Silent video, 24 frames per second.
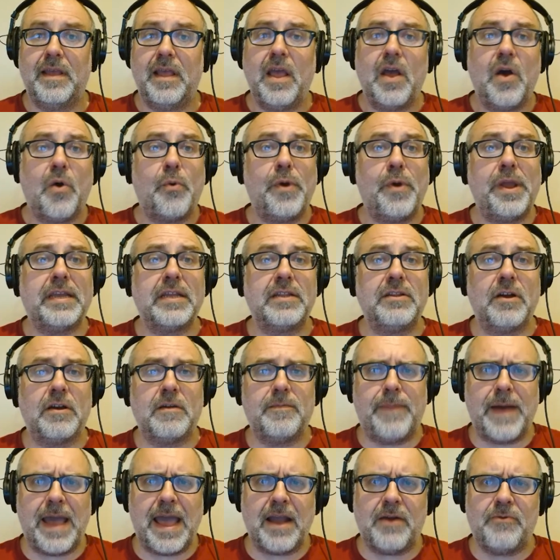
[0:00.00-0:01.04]
We can
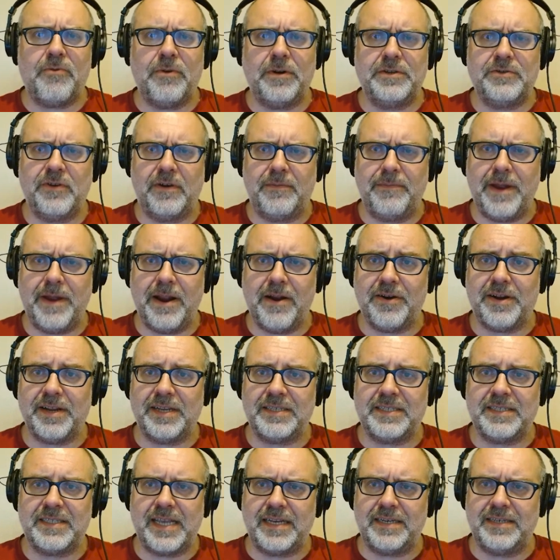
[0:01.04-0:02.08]
look backward to
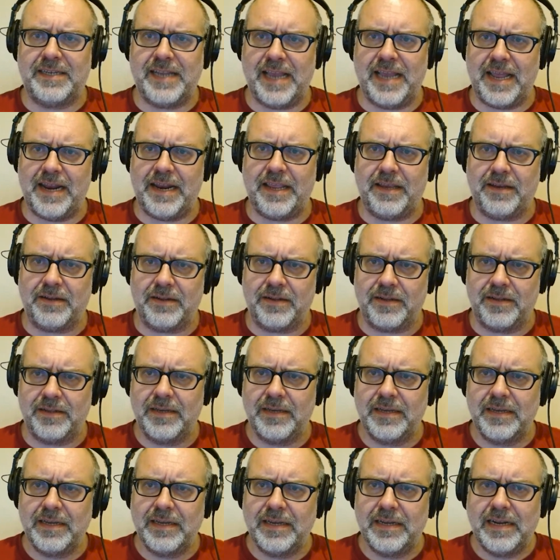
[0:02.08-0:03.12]
America's centennial
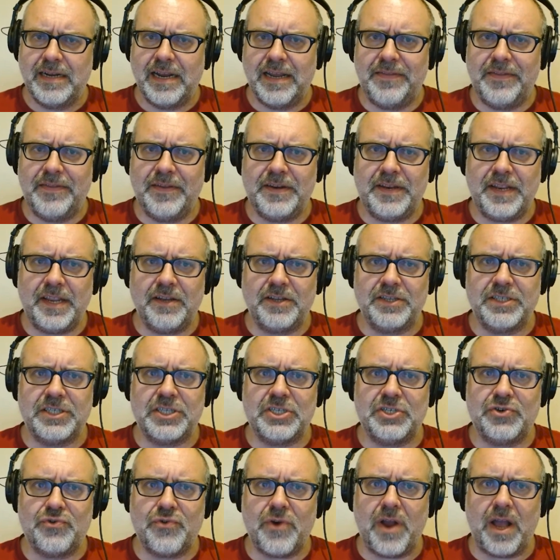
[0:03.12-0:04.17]
and the deal
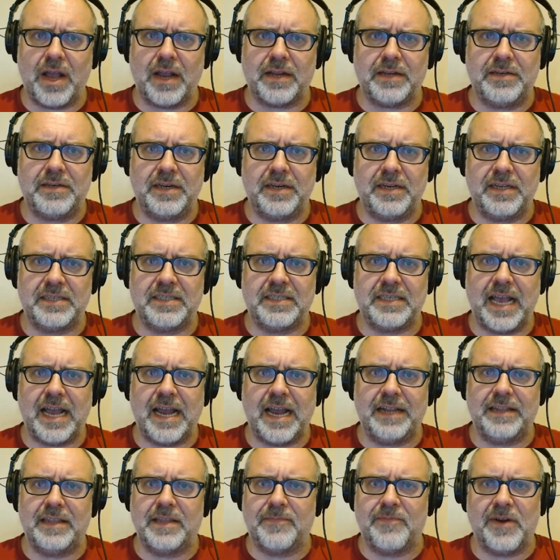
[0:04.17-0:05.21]
struck to
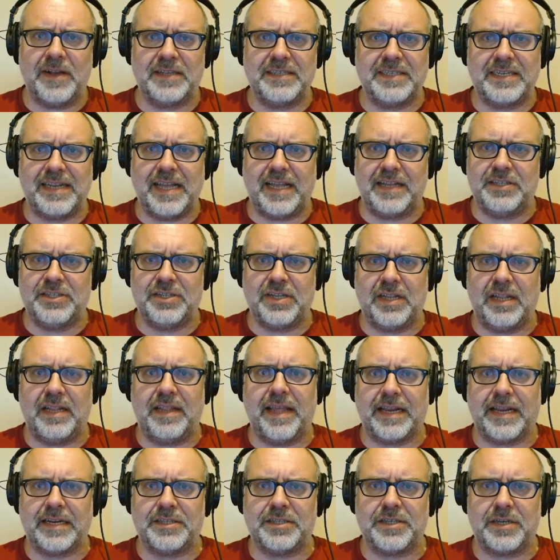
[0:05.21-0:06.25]
decide the presidential
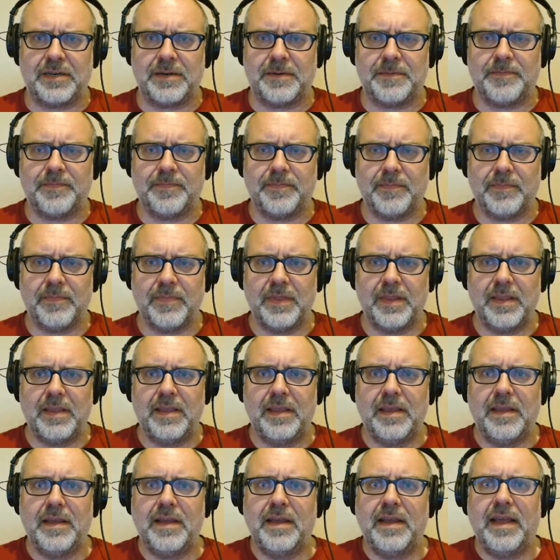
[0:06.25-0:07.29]
election.
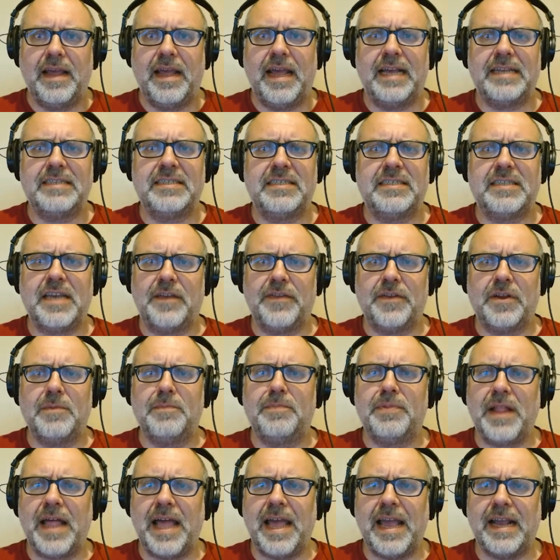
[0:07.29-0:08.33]
As Southern
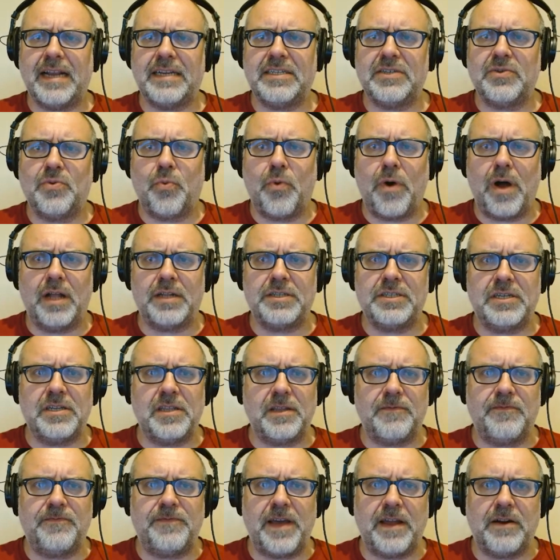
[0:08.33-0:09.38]
blacks watched the
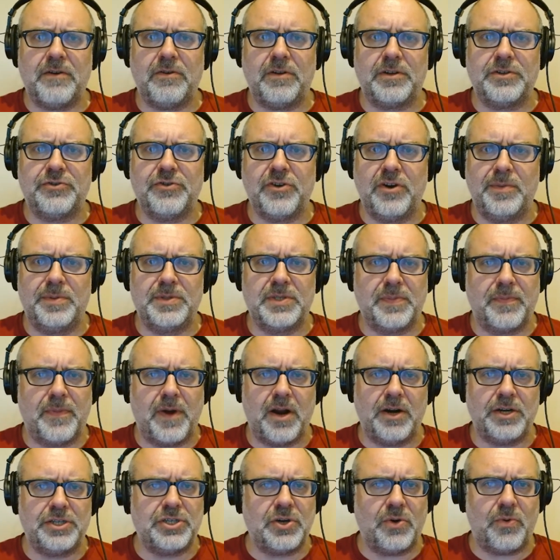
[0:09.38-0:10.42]
federal troops
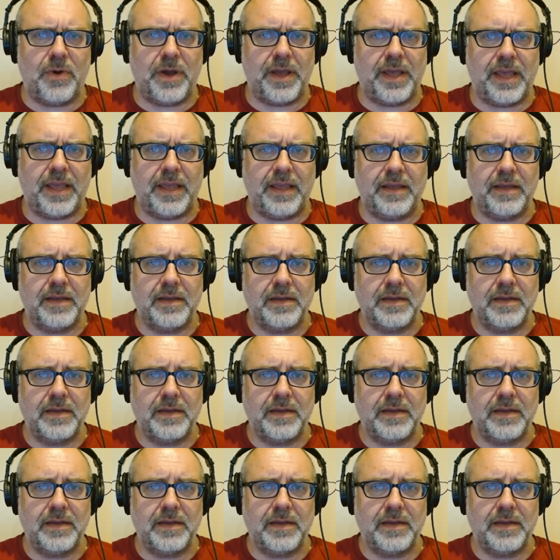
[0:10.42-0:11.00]
march away,